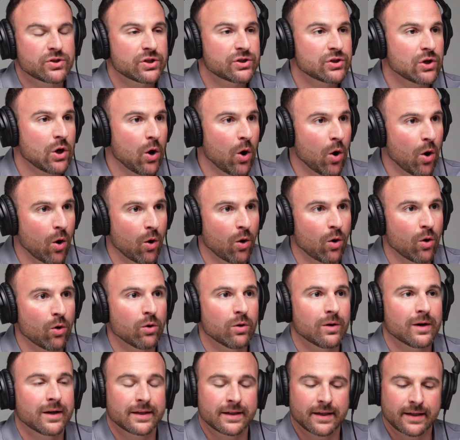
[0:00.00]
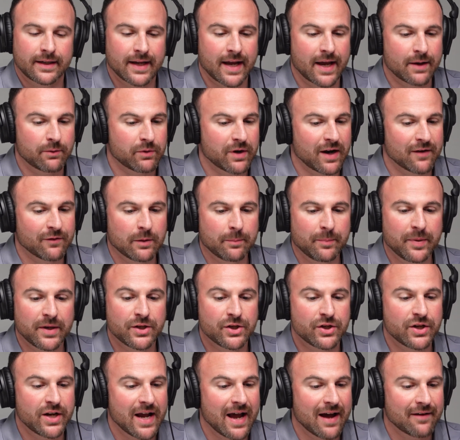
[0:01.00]
as a whole, again, whatever
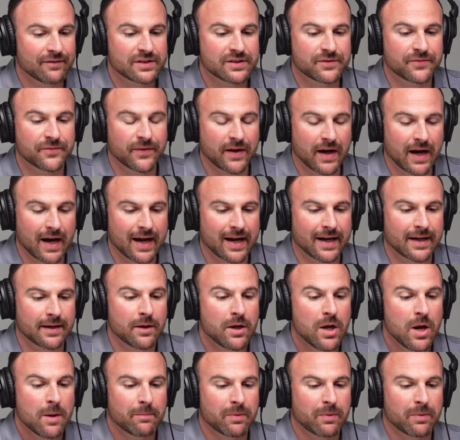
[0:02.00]
opinion you have is fine.